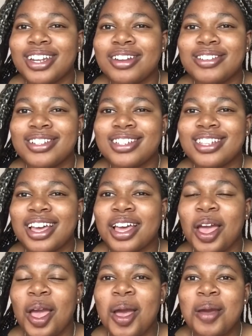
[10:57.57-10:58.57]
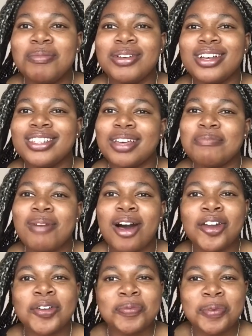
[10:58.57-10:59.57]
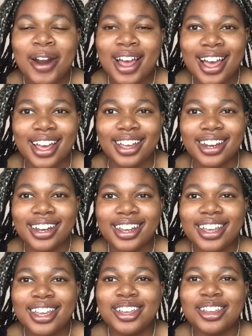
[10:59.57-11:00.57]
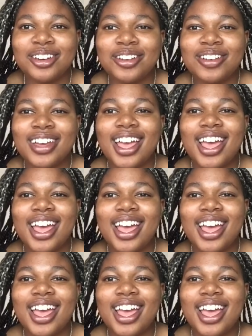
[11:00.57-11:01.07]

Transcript: And I was just like, "Because I'm part of Pride, you know?"